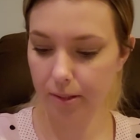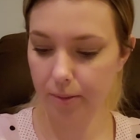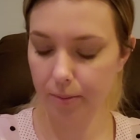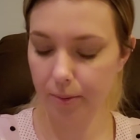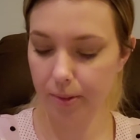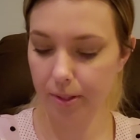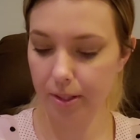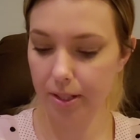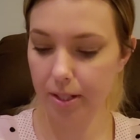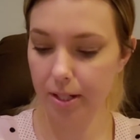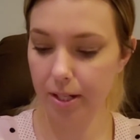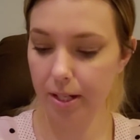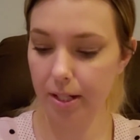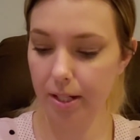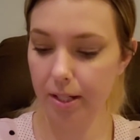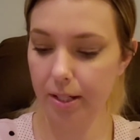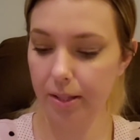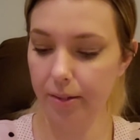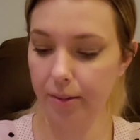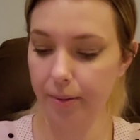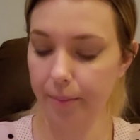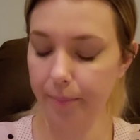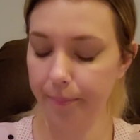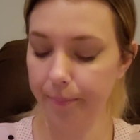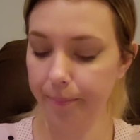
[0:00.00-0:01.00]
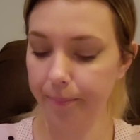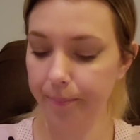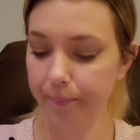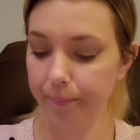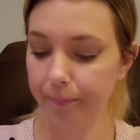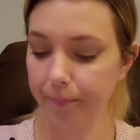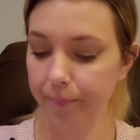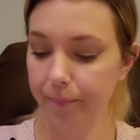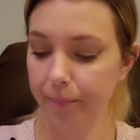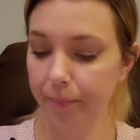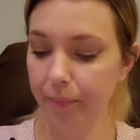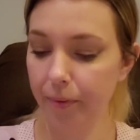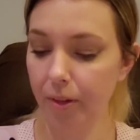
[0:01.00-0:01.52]
That one did not either.
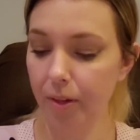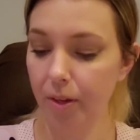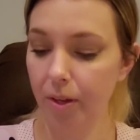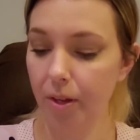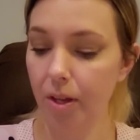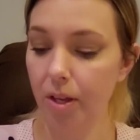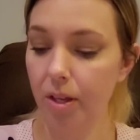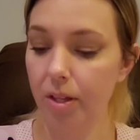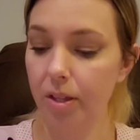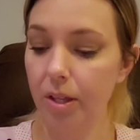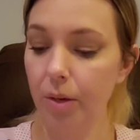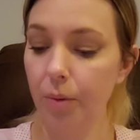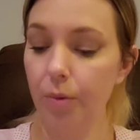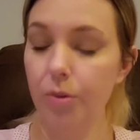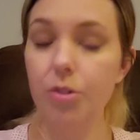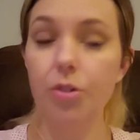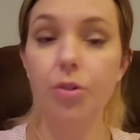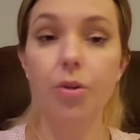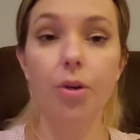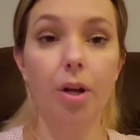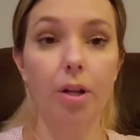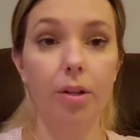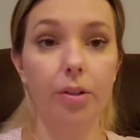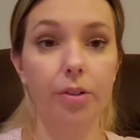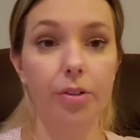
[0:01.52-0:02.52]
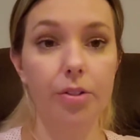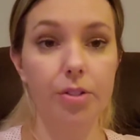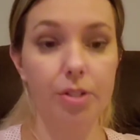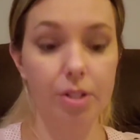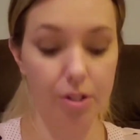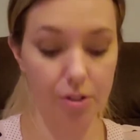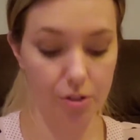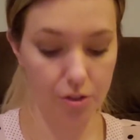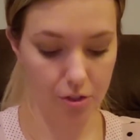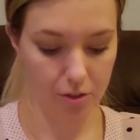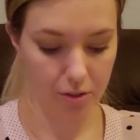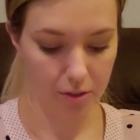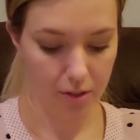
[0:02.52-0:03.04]
They were $2
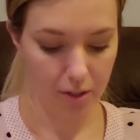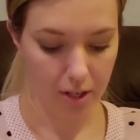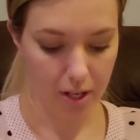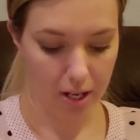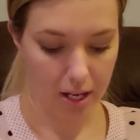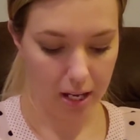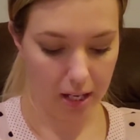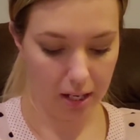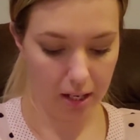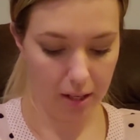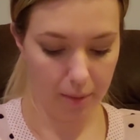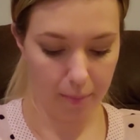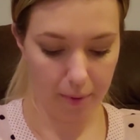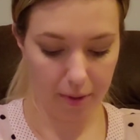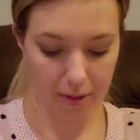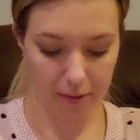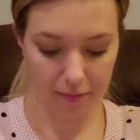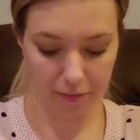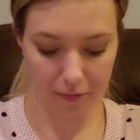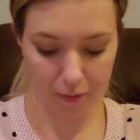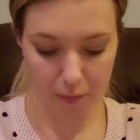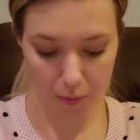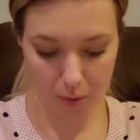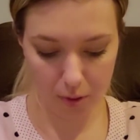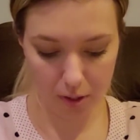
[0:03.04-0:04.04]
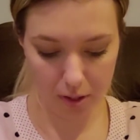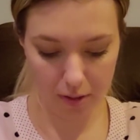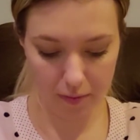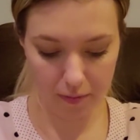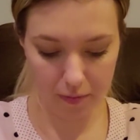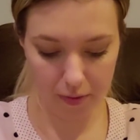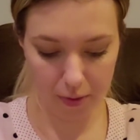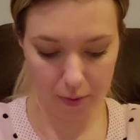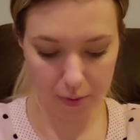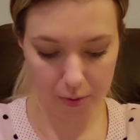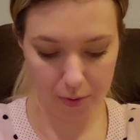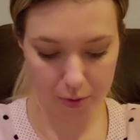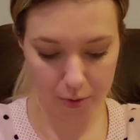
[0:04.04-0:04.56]
each. And I bought four
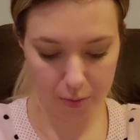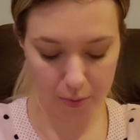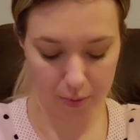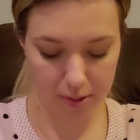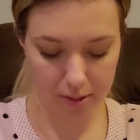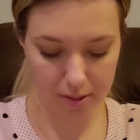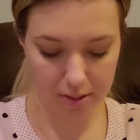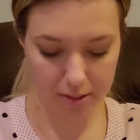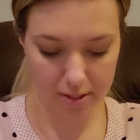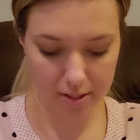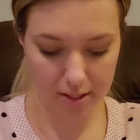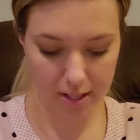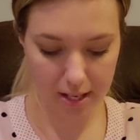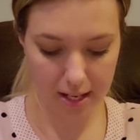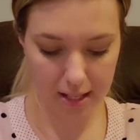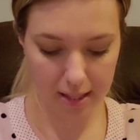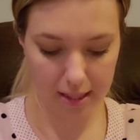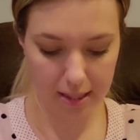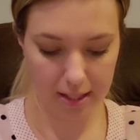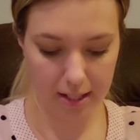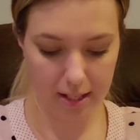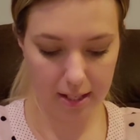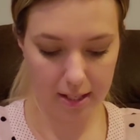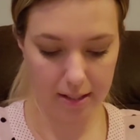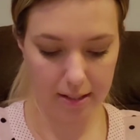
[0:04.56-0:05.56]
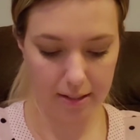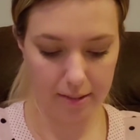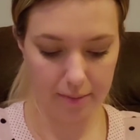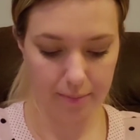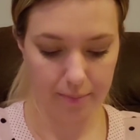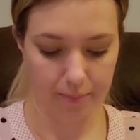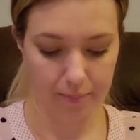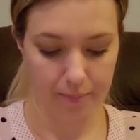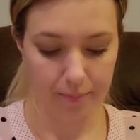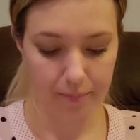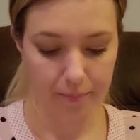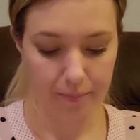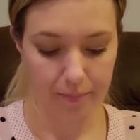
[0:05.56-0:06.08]
of those ones. And
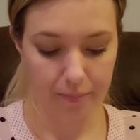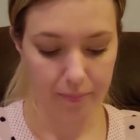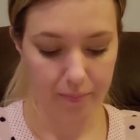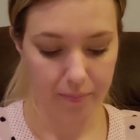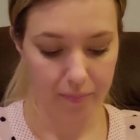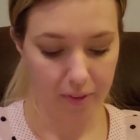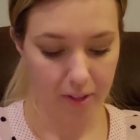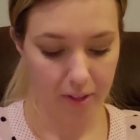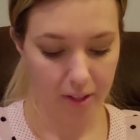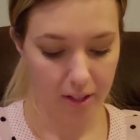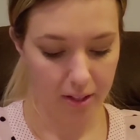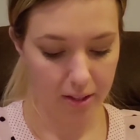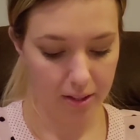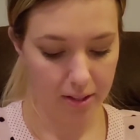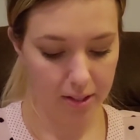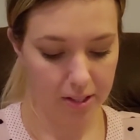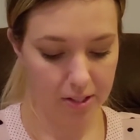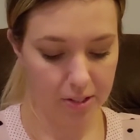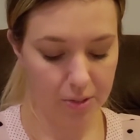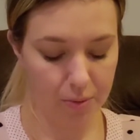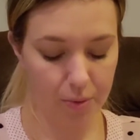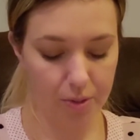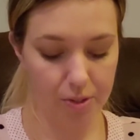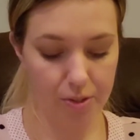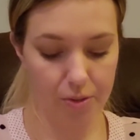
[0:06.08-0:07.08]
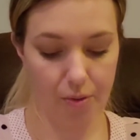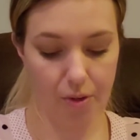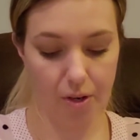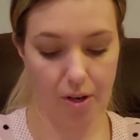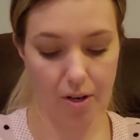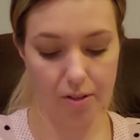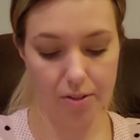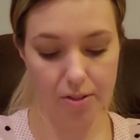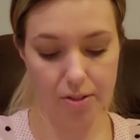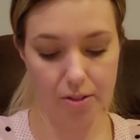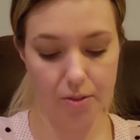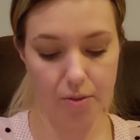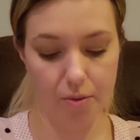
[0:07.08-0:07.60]
then these ones are
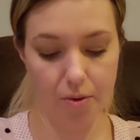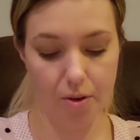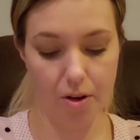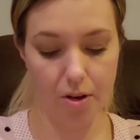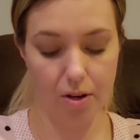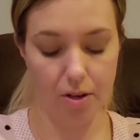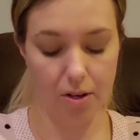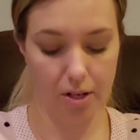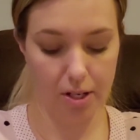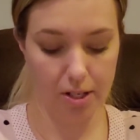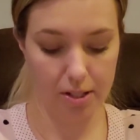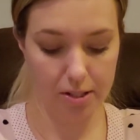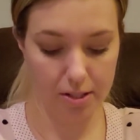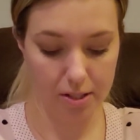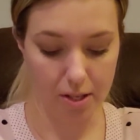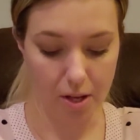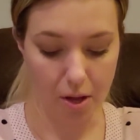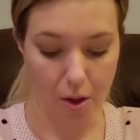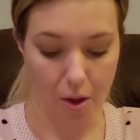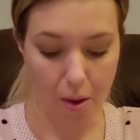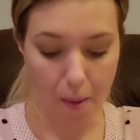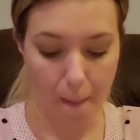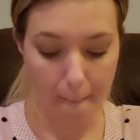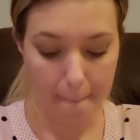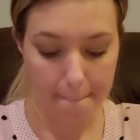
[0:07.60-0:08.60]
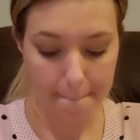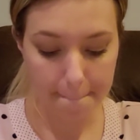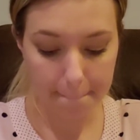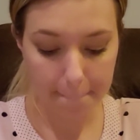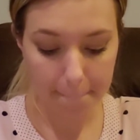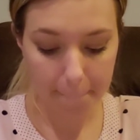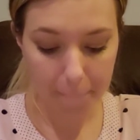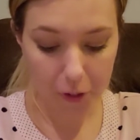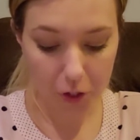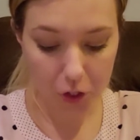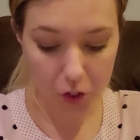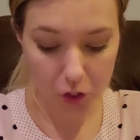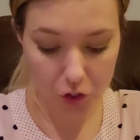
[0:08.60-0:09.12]
also RS
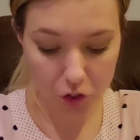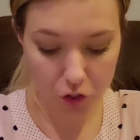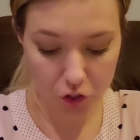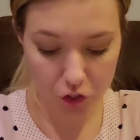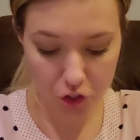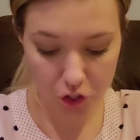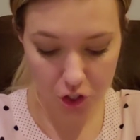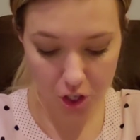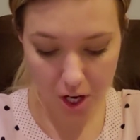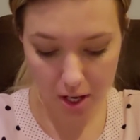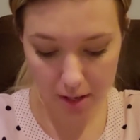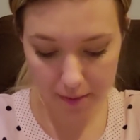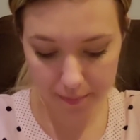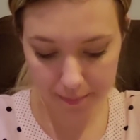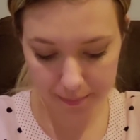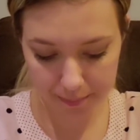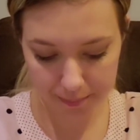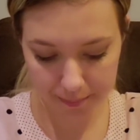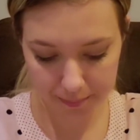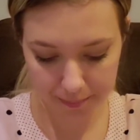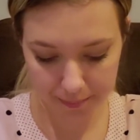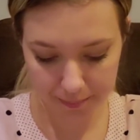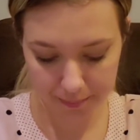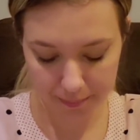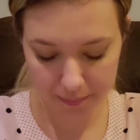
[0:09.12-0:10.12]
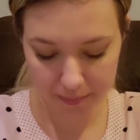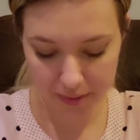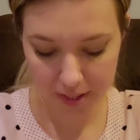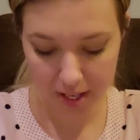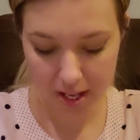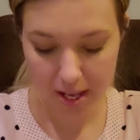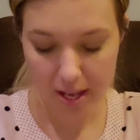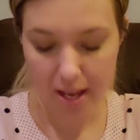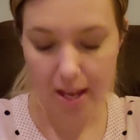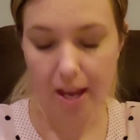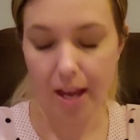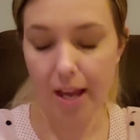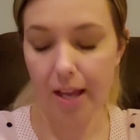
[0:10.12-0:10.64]
Prussia.
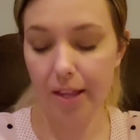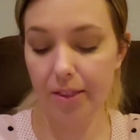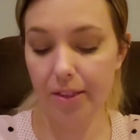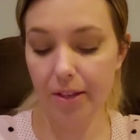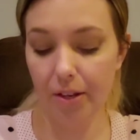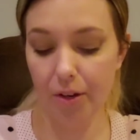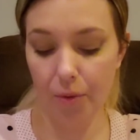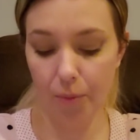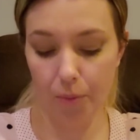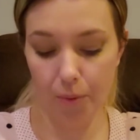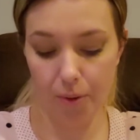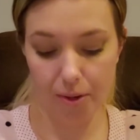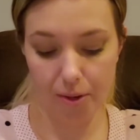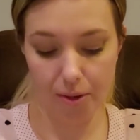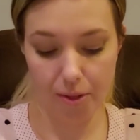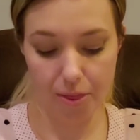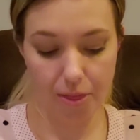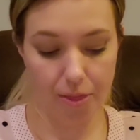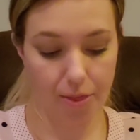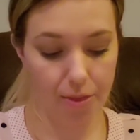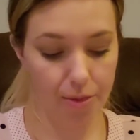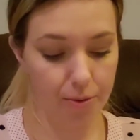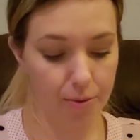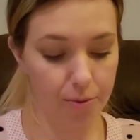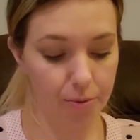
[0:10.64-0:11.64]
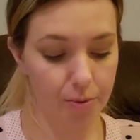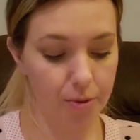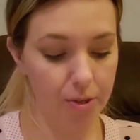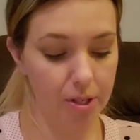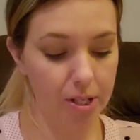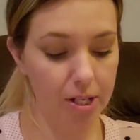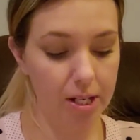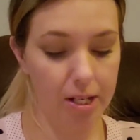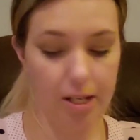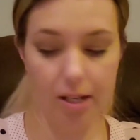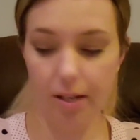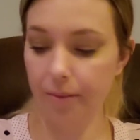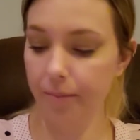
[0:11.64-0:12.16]
And there were
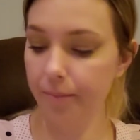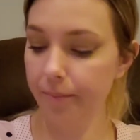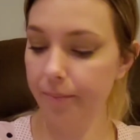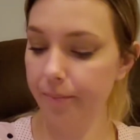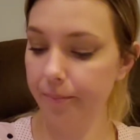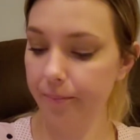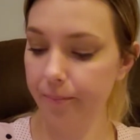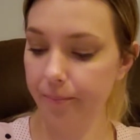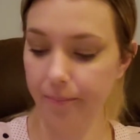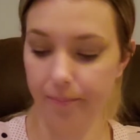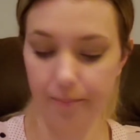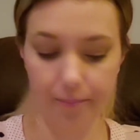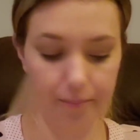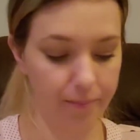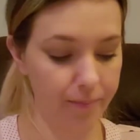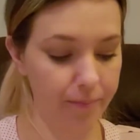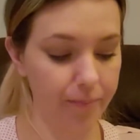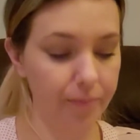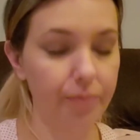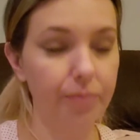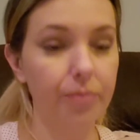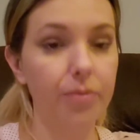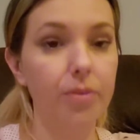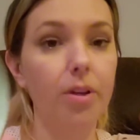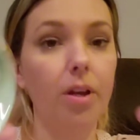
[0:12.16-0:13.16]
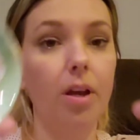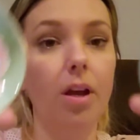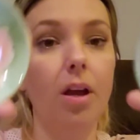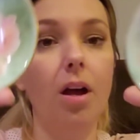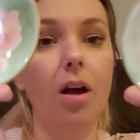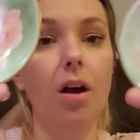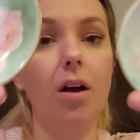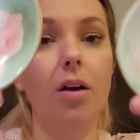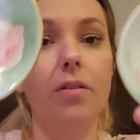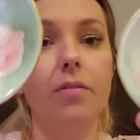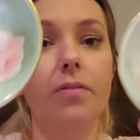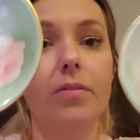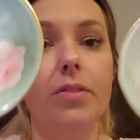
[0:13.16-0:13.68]
three
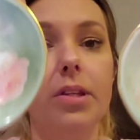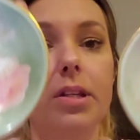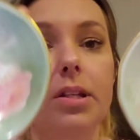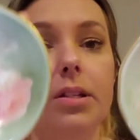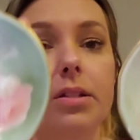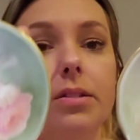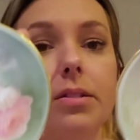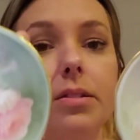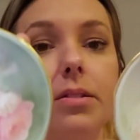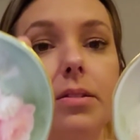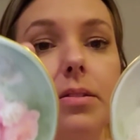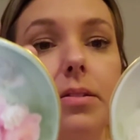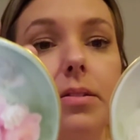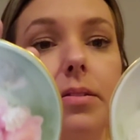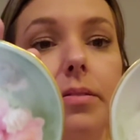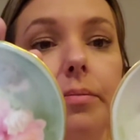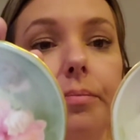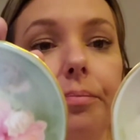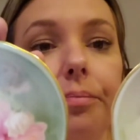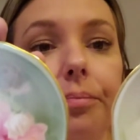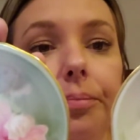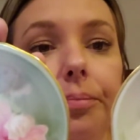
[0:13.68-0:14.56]
of these.